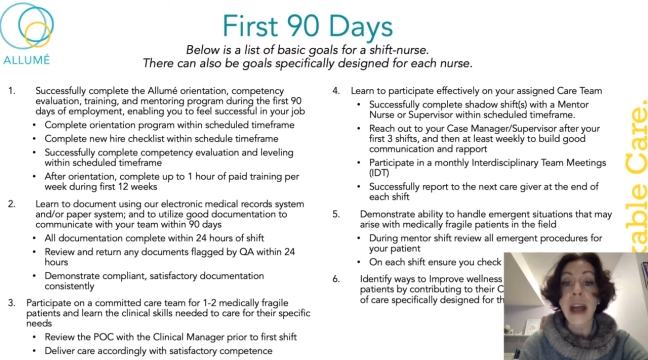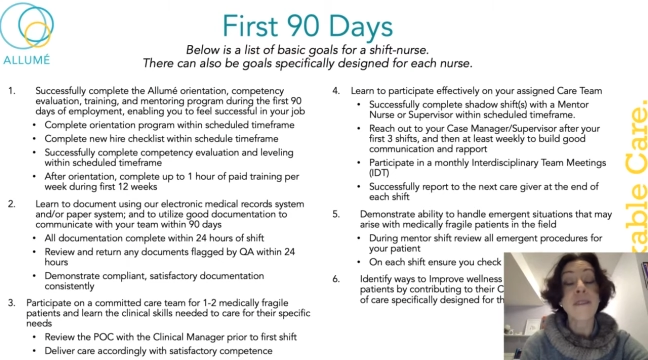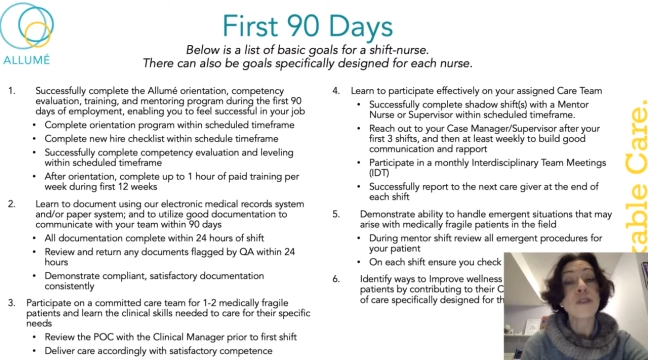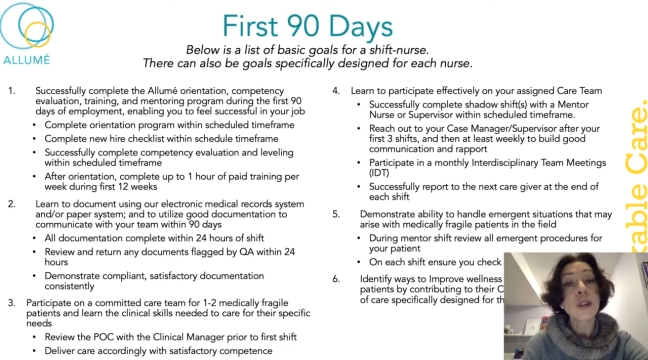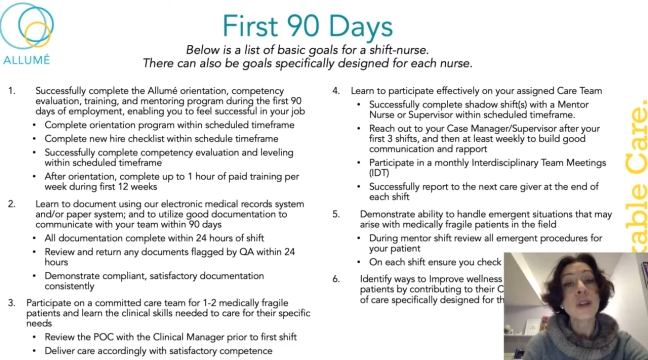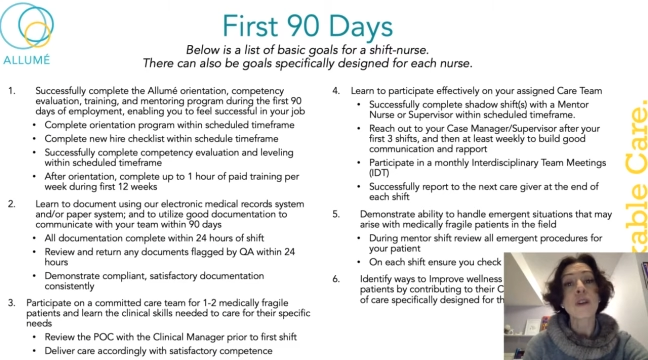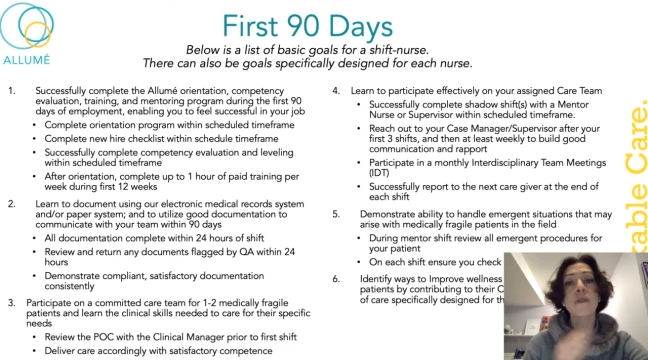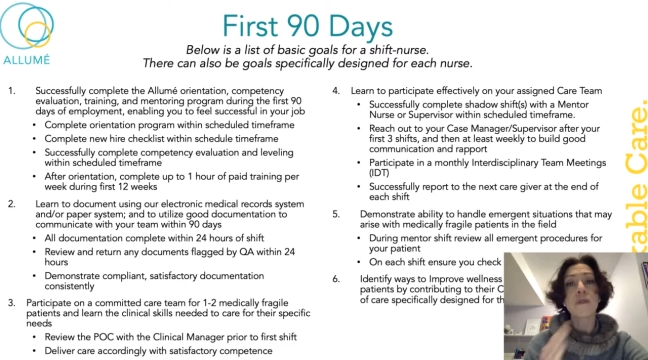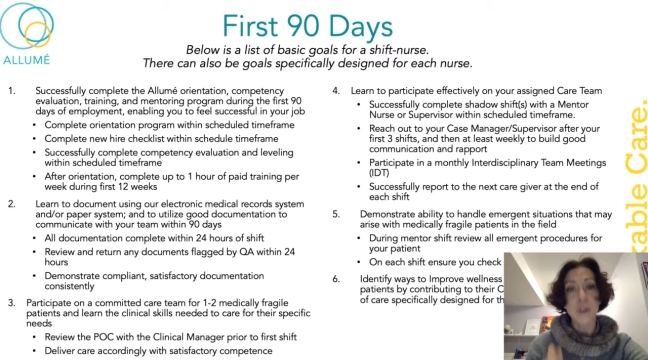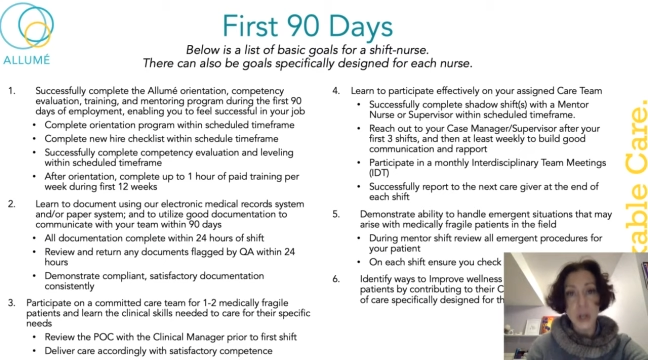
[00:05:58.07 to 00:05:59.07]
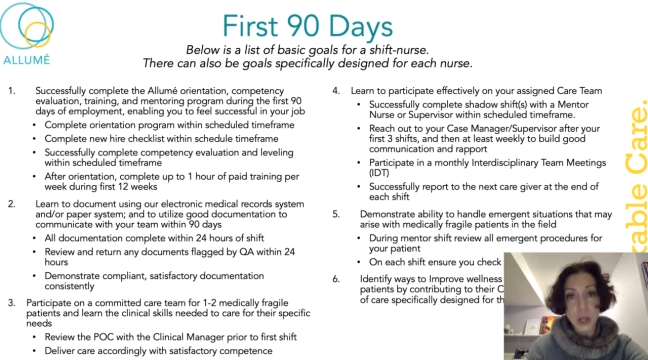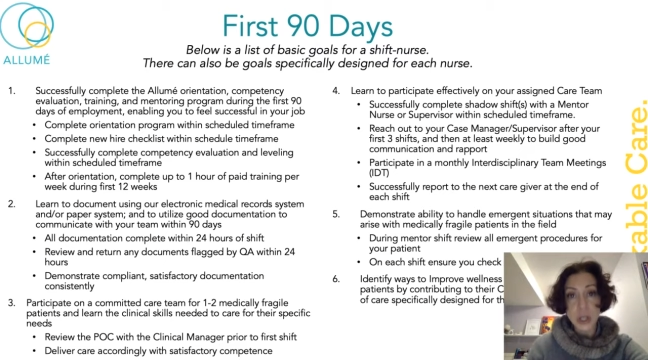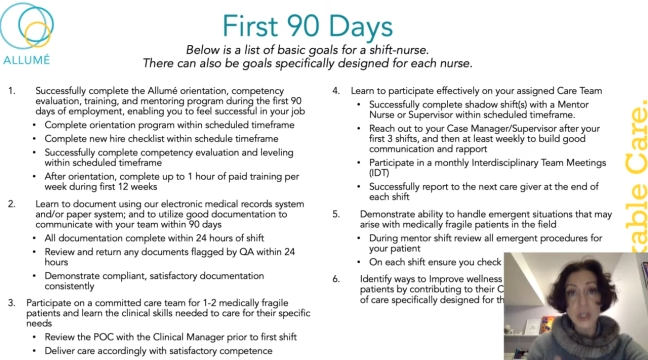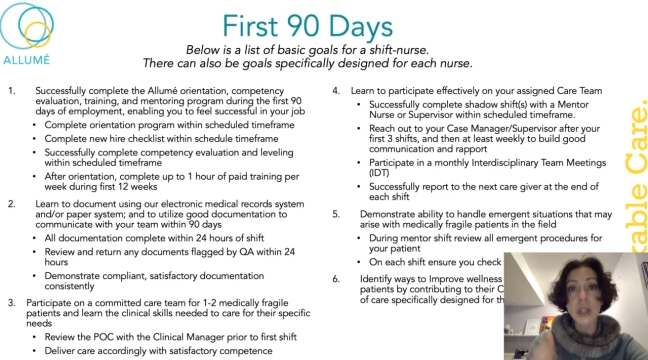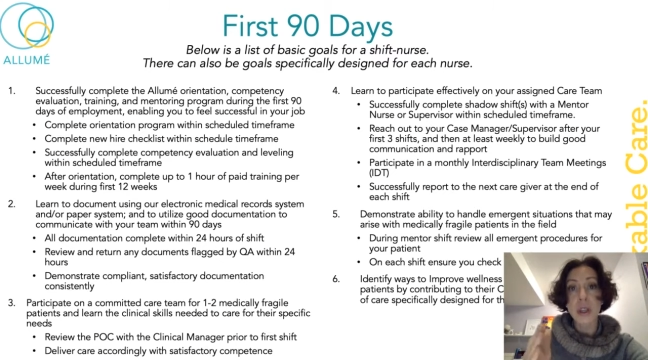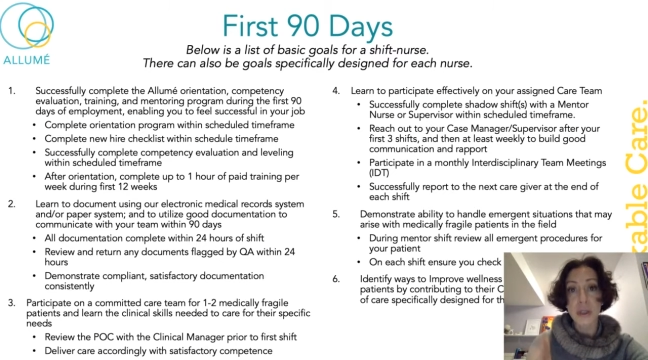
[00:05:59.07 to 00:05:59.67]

after your first